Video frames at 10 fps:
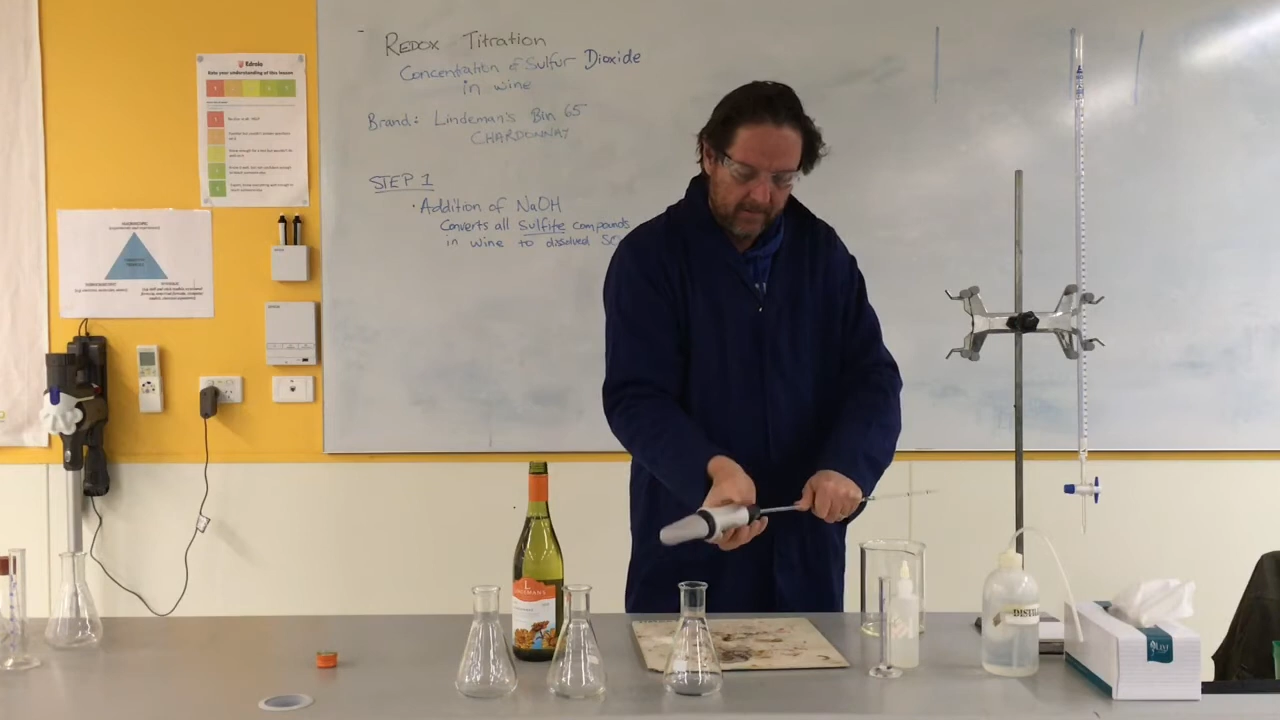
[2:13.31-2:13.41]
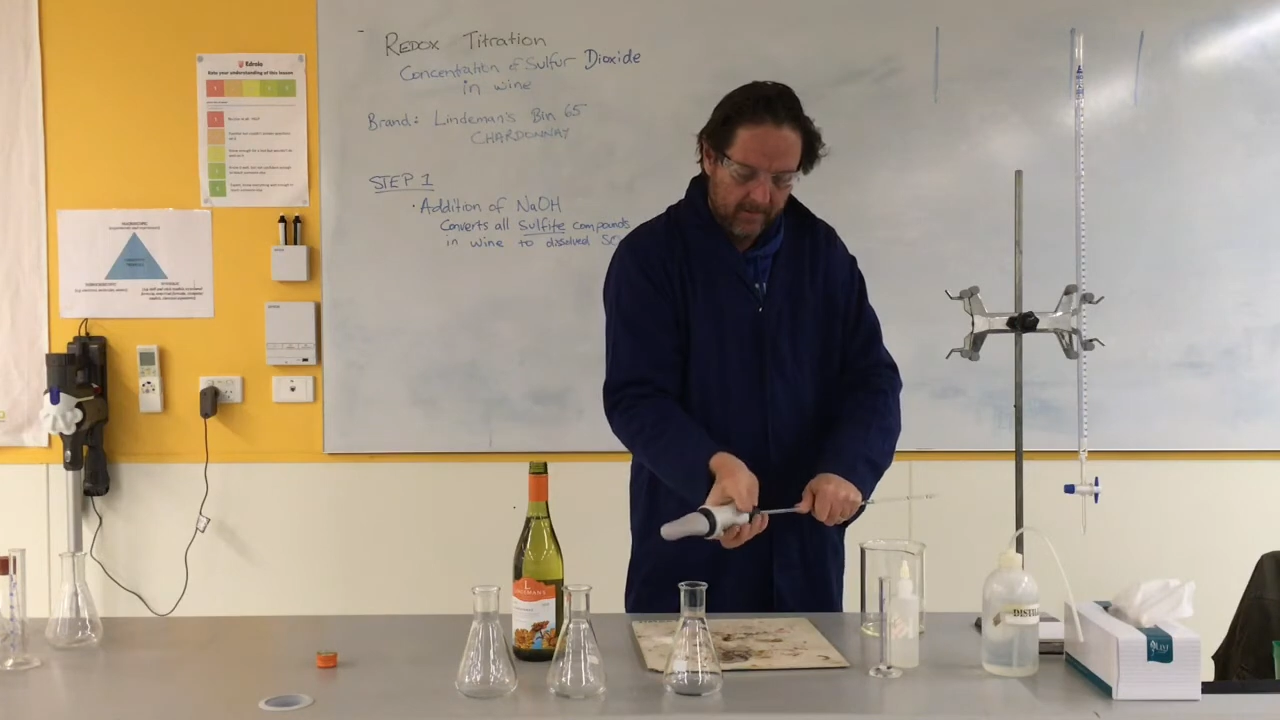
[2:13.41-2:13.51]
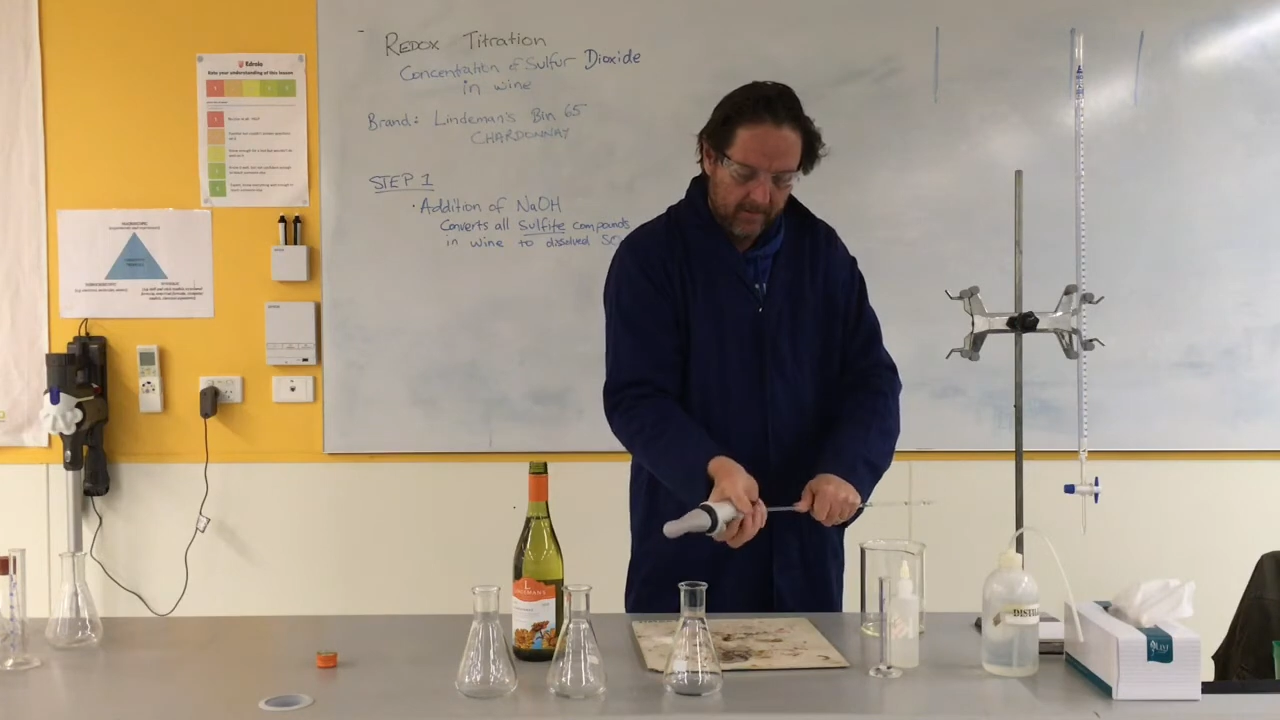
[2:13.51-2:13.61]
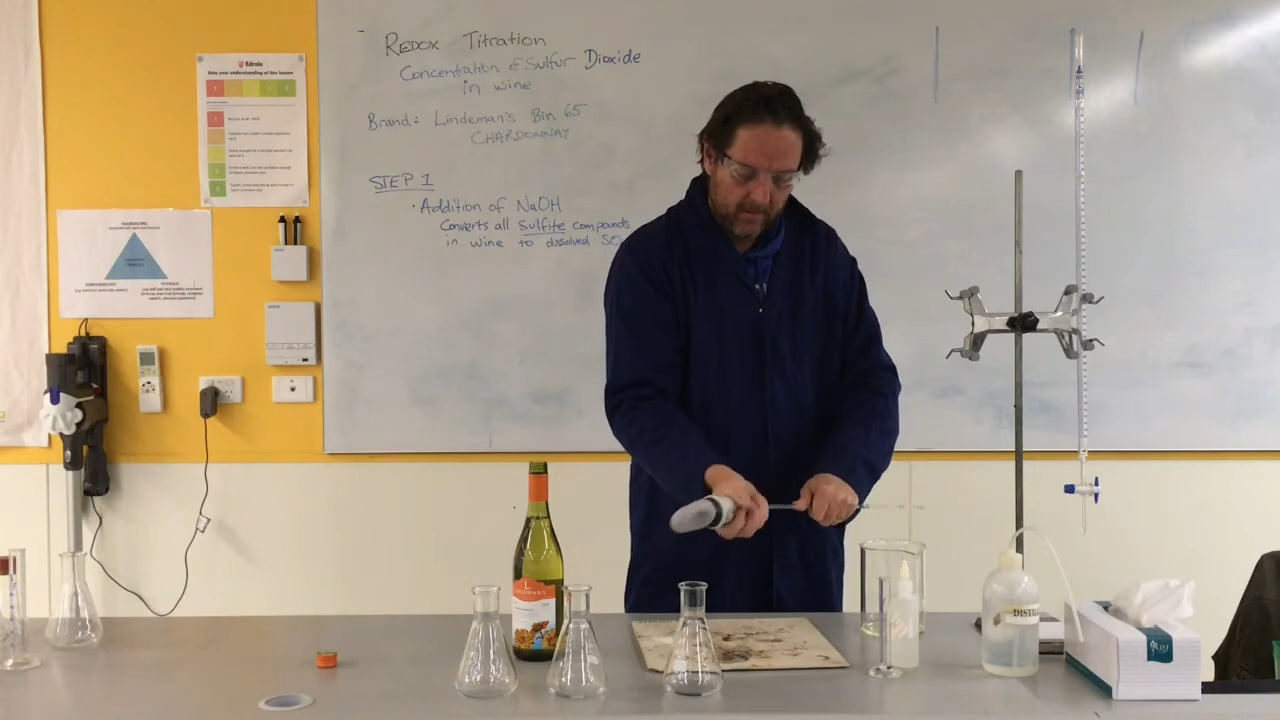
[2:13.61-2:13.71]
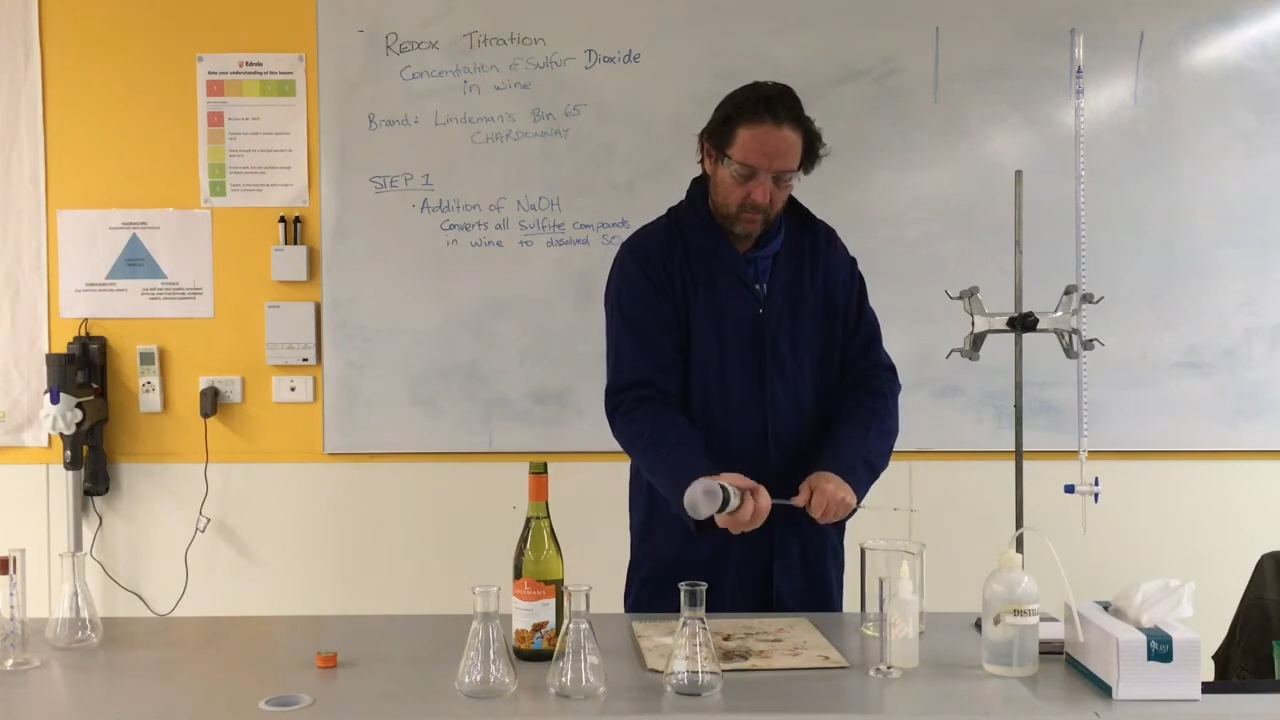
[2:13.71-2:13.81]

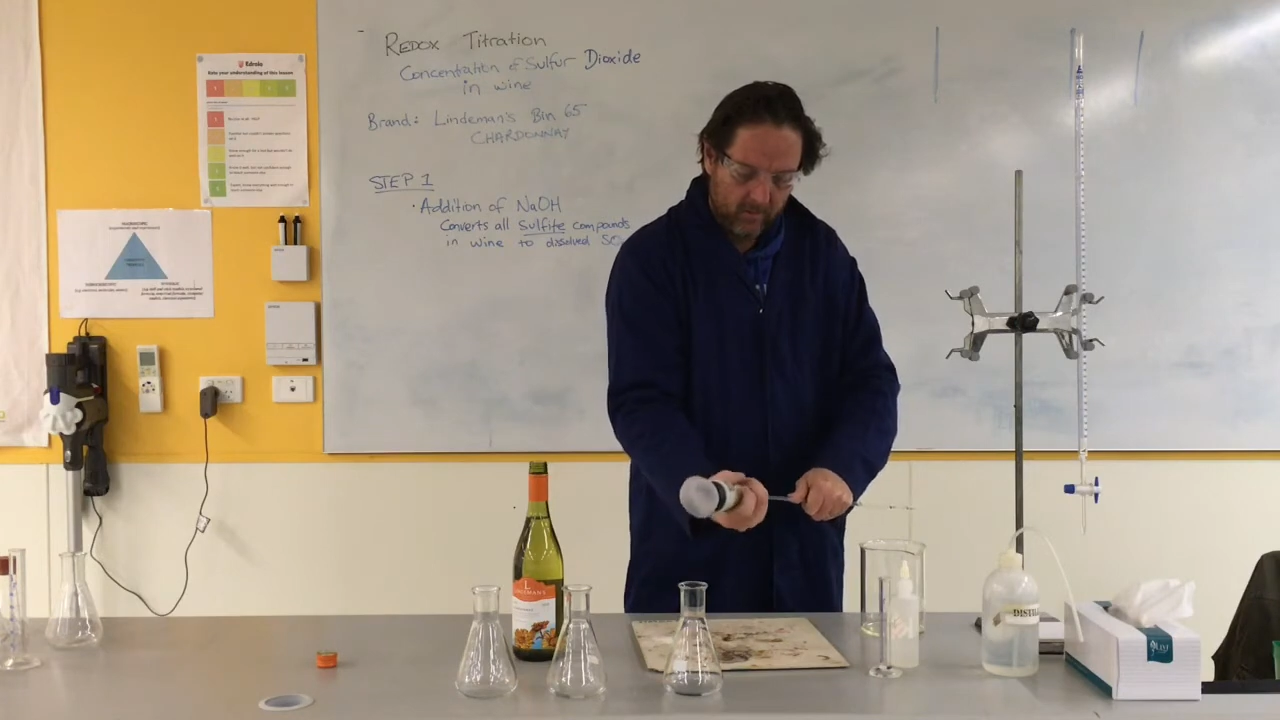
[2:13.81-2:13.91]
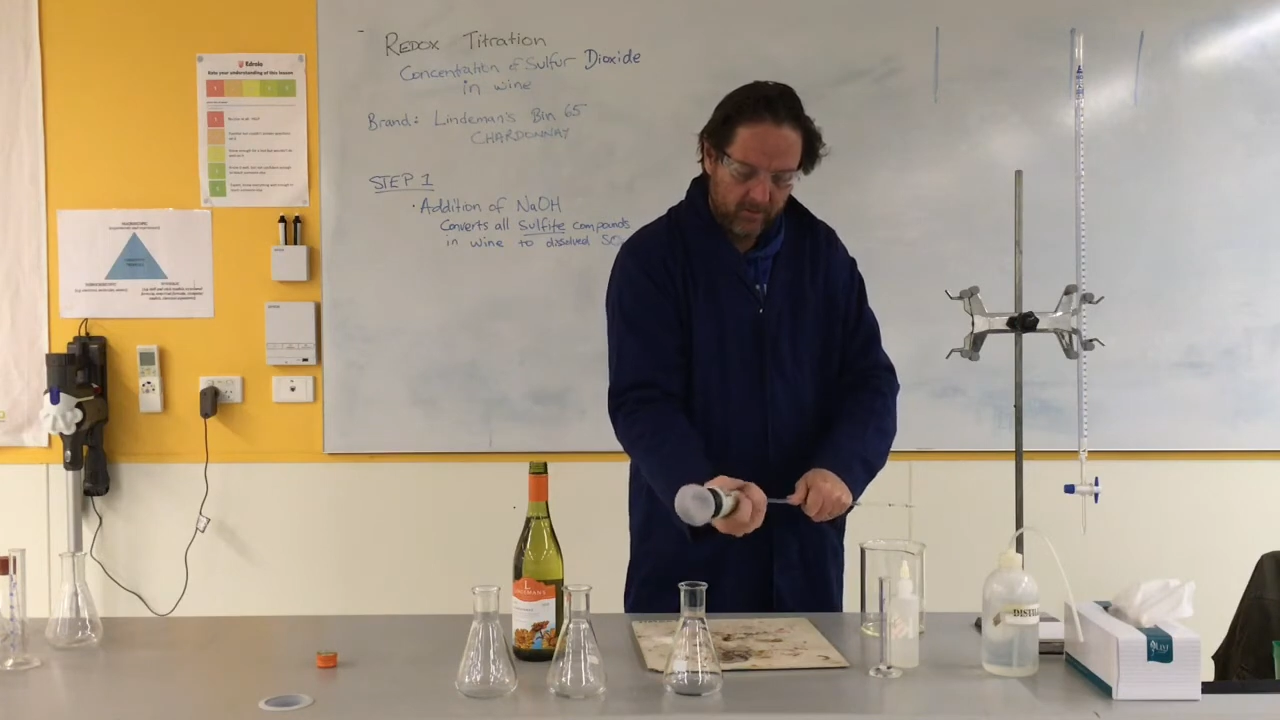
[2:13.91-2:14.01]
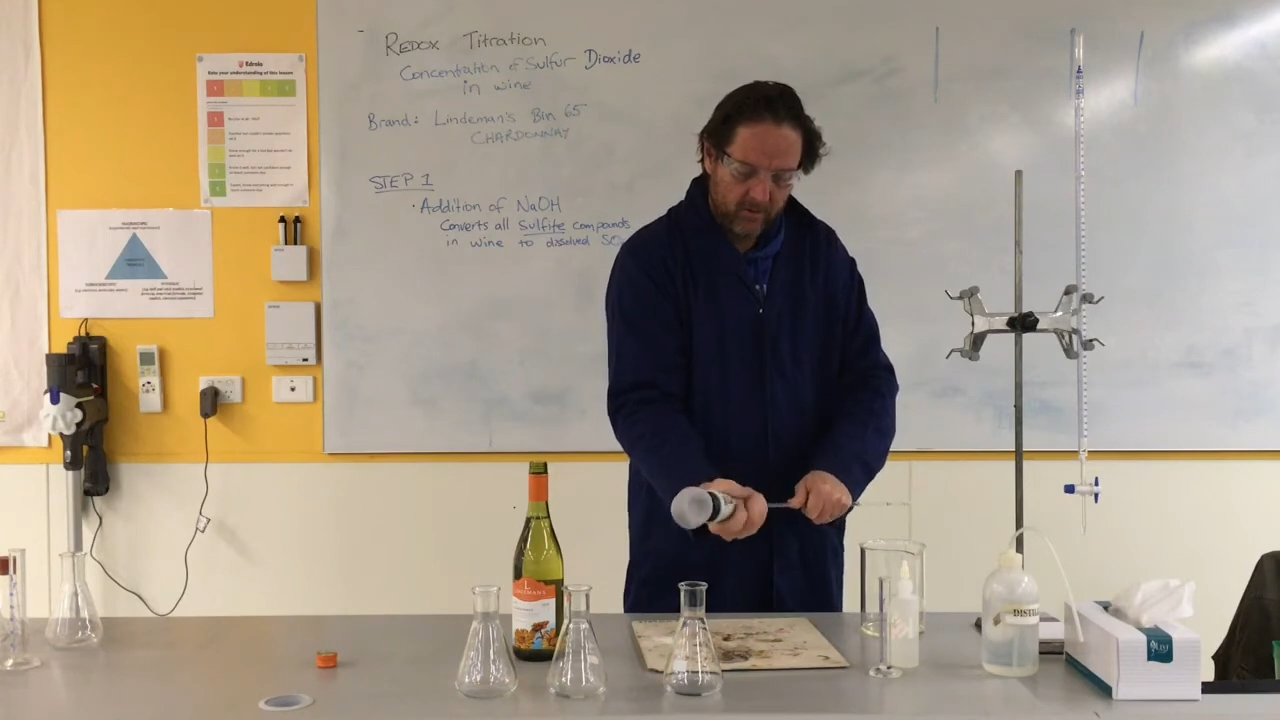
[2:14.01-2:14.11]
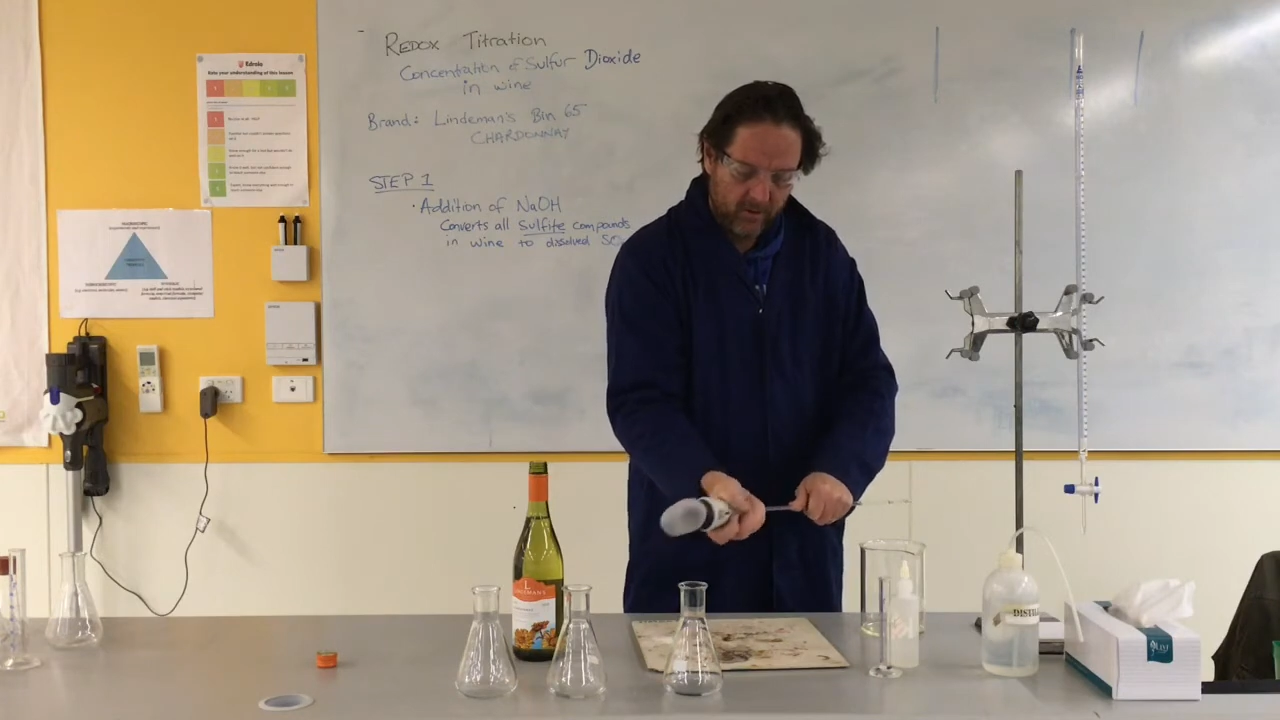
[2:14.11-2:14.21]
And I want to